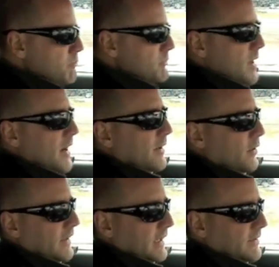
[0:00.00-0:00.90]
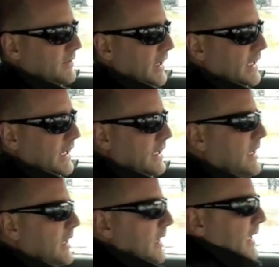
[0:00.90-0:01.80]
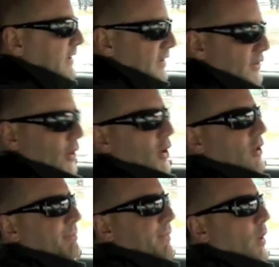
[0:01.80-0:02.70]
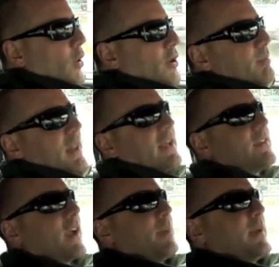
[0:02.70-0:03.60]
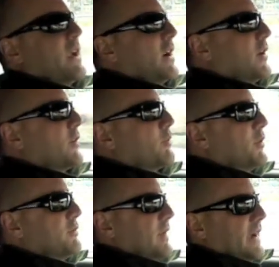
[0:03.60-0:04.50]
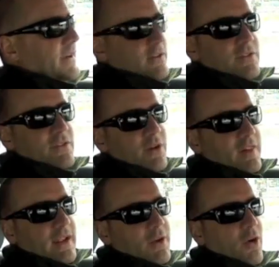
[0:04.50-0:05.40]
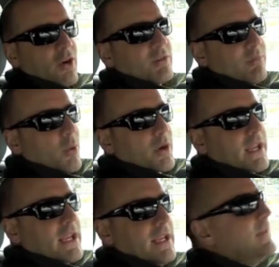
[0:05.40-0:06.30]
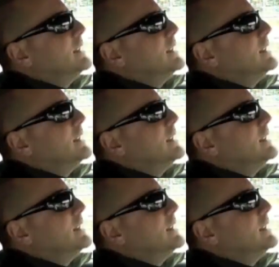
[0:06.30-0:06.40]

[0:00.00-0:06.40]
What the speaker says: not all that exciting. This is all hard plastic up here. The roof liner's sort of that cardboardy,